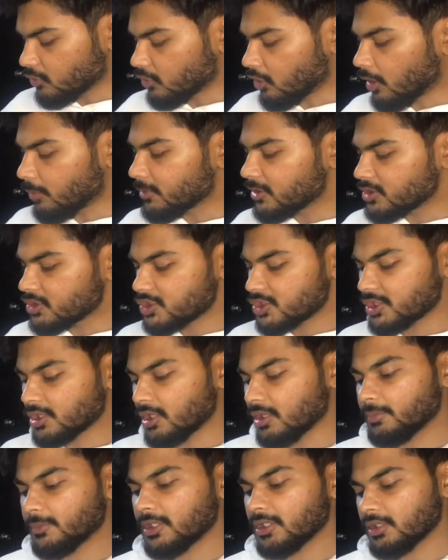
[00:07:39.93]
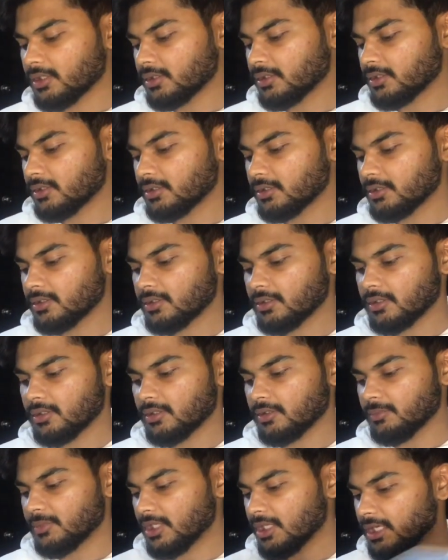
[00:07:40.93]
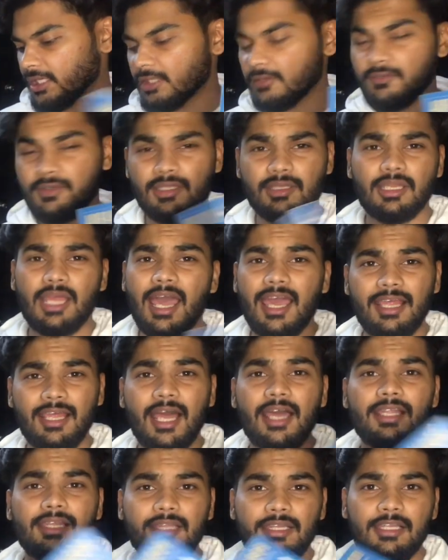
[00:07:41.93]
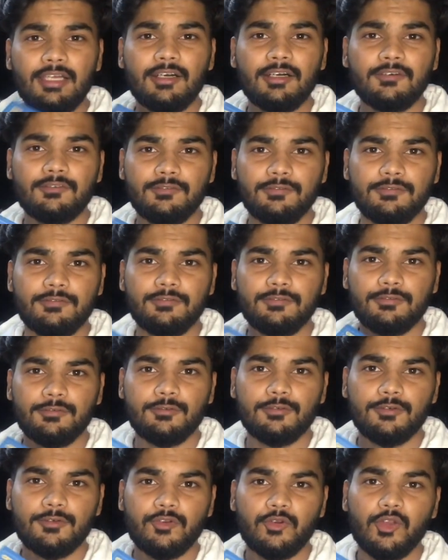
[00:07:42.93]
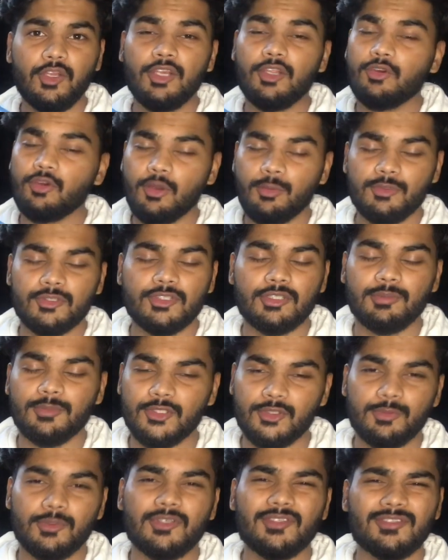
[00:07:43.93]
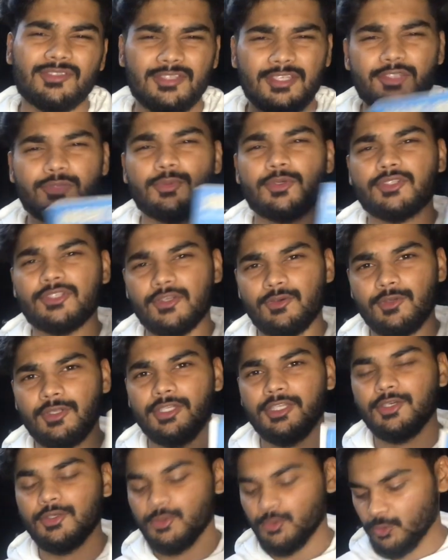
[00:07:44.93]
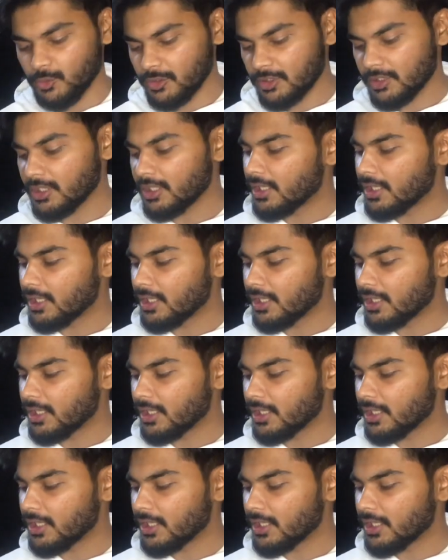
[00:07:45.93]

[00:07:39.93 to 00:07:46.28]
Robin Sharma, Mega Living. I love reading Robin Sharma's books. His books are really cool.